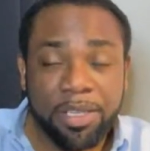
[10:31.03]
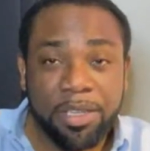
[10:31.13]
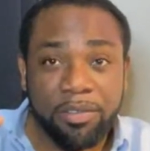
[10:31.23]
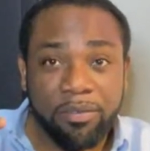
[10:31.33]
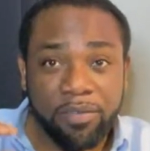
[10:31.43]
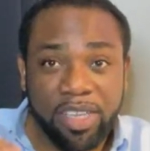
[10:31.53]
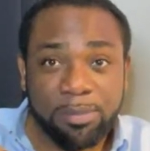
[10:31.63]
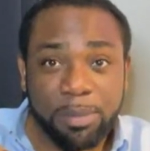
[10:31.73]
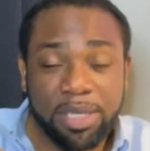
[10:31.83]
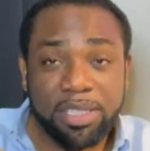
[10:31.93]

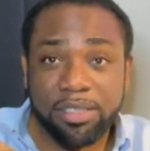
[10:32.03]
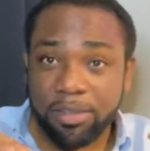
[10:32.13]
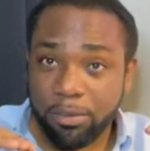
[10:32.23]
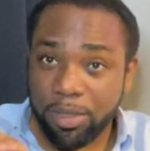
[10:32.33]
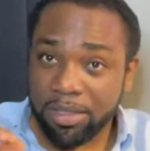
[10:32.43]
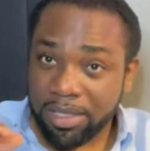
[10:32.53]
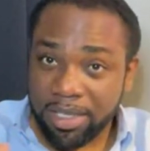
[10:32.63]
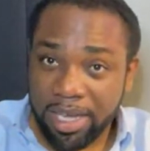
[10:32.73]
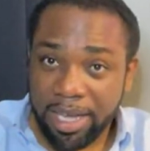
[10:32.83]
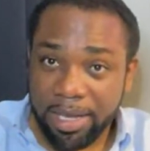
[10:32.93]
Investment is a risky
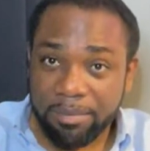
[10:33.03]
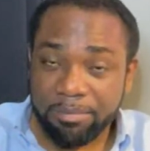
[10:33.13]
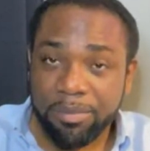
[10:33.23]
game,